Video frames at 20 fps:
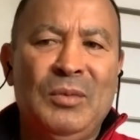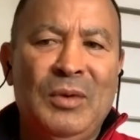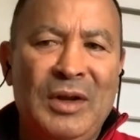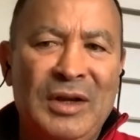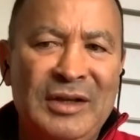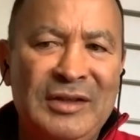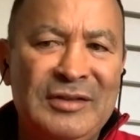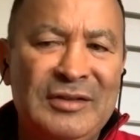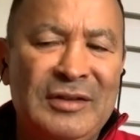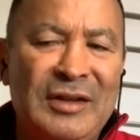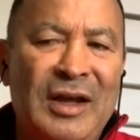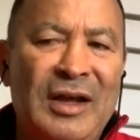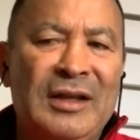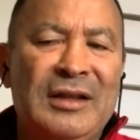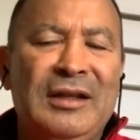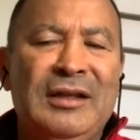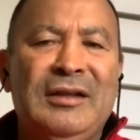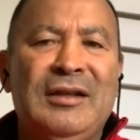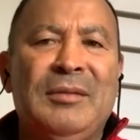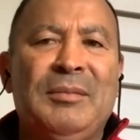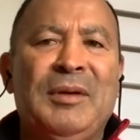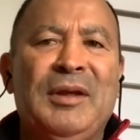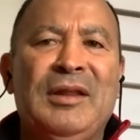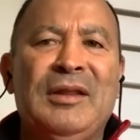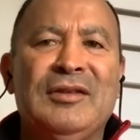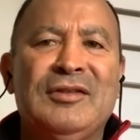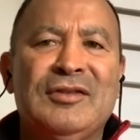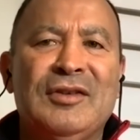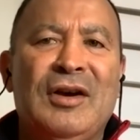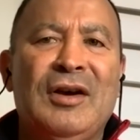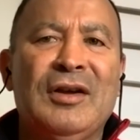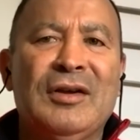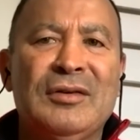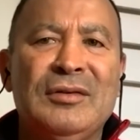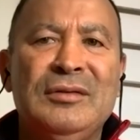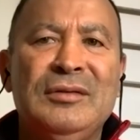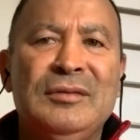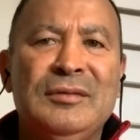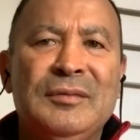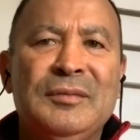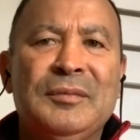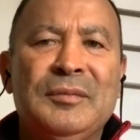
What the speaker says: what is likely to be the cycle.